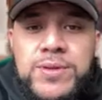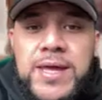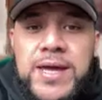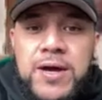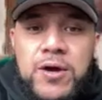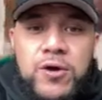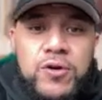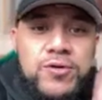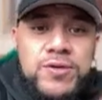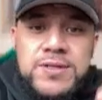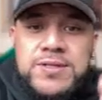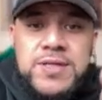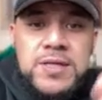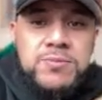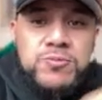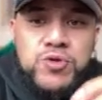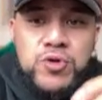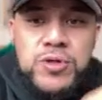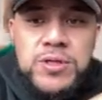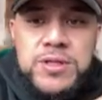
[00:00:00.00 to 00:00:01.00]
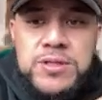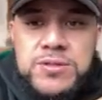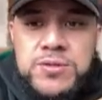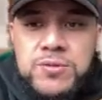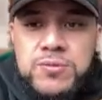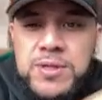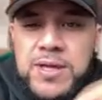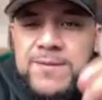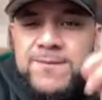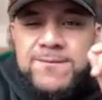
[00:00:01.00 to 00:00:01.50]
that are on the same journey as you.
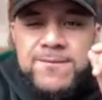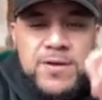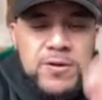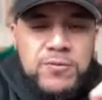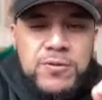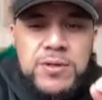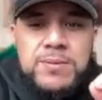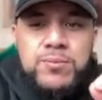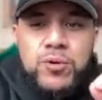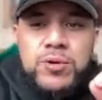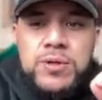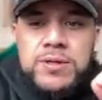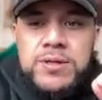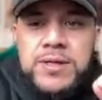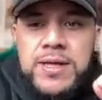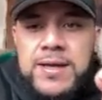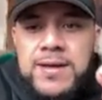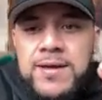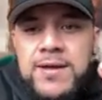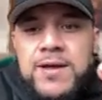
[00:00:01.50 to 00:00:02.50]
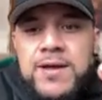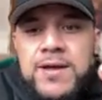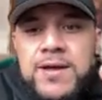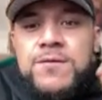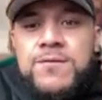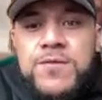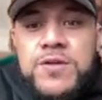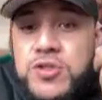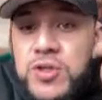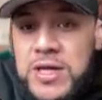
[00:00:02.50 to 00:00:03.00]
Okay, very important. Okay,
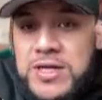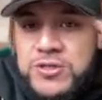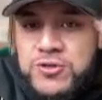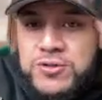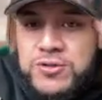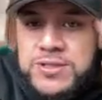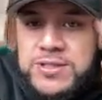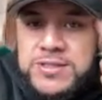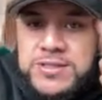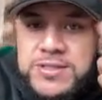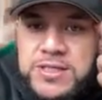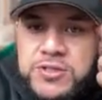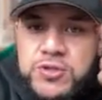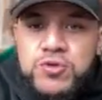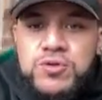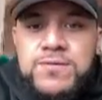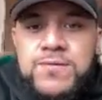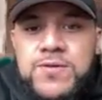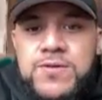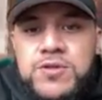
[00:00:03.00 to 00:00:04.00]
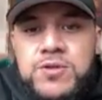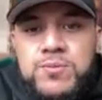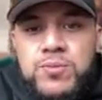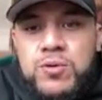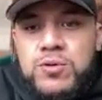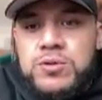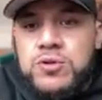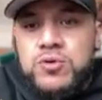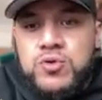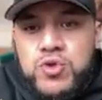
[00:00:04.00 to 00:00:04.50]
visualize your success. Use vision
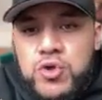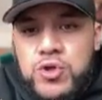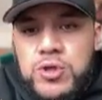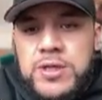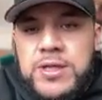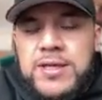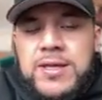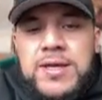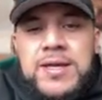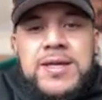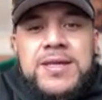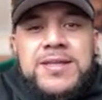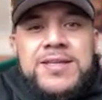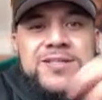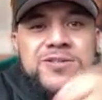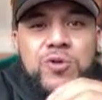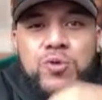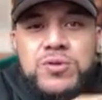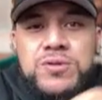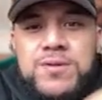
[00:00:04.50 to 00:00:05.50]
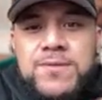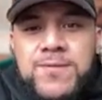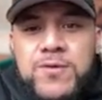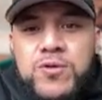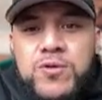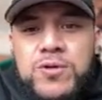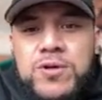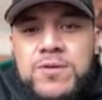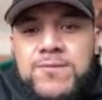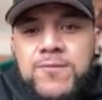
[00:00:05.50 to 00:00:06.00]
boards or journaling. This is also
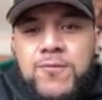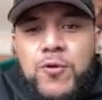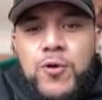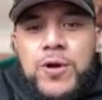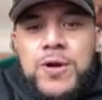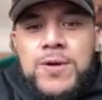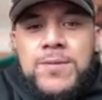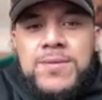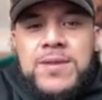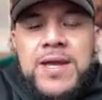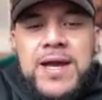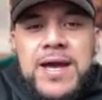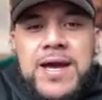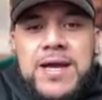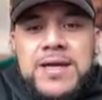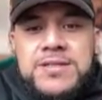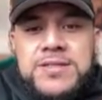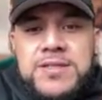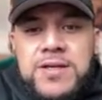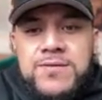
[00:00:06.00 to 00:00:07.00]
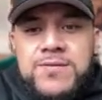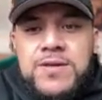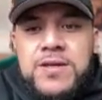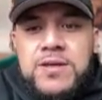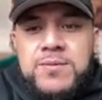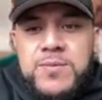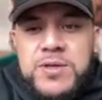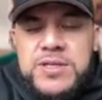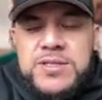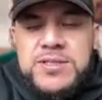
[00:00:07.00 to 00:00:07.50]
very good for
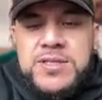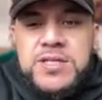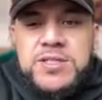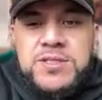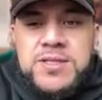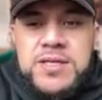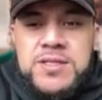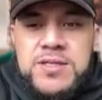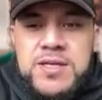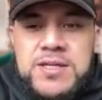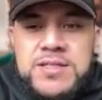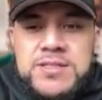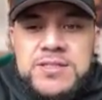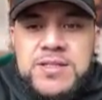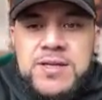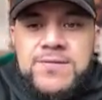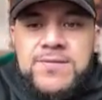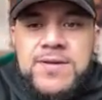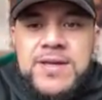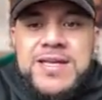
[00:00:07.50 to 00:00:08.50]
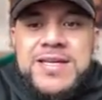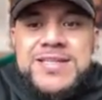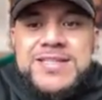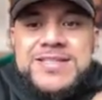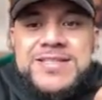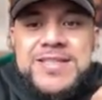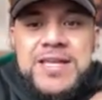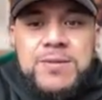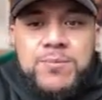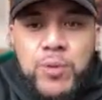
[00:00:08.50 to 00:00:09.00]
self-care, meditation, that kind of stuff.
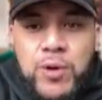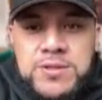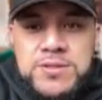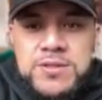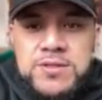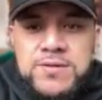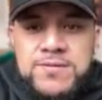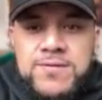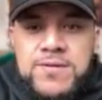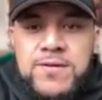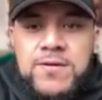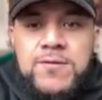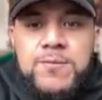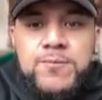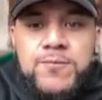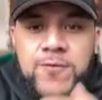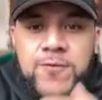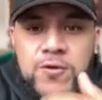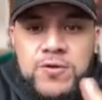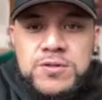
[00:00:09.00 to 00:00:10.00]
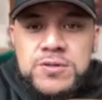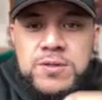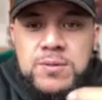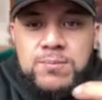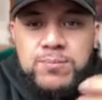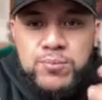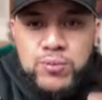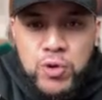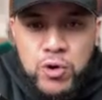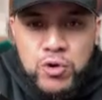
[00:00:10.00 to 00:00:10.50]
Stay positive. Focus
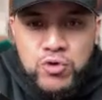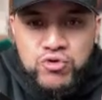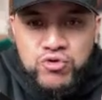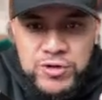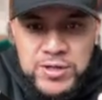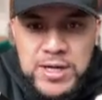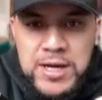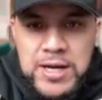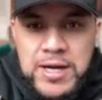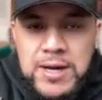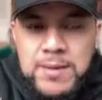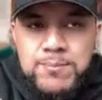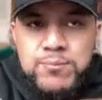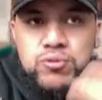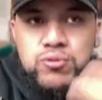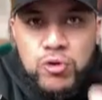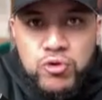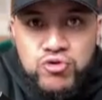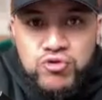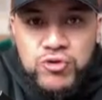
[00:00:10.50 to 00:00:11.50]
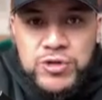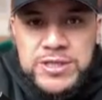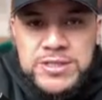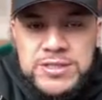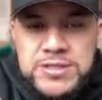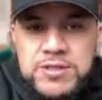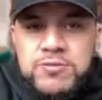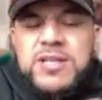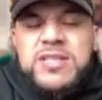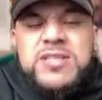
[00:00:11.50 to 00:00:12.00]
on
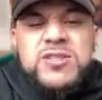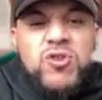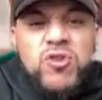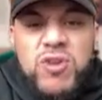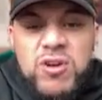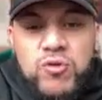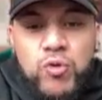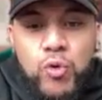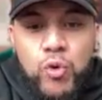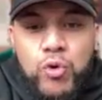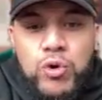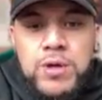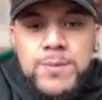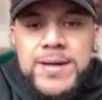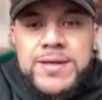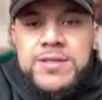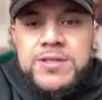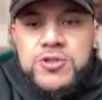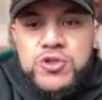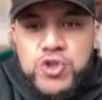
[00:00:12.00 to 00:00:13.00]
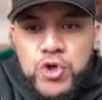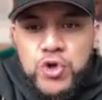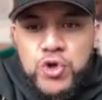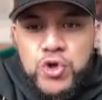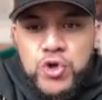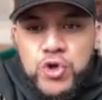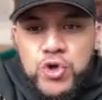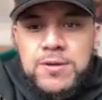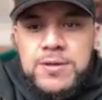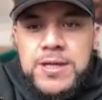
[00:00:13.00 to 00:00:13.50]
progress. Right, it's all about the
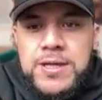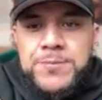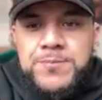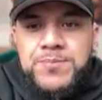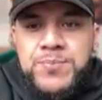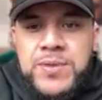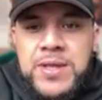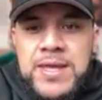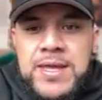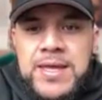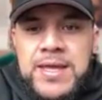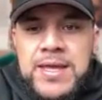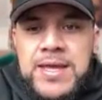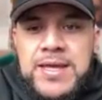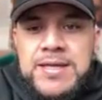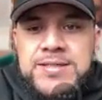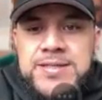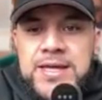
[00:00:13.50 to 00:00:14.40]
journey. Okay, here's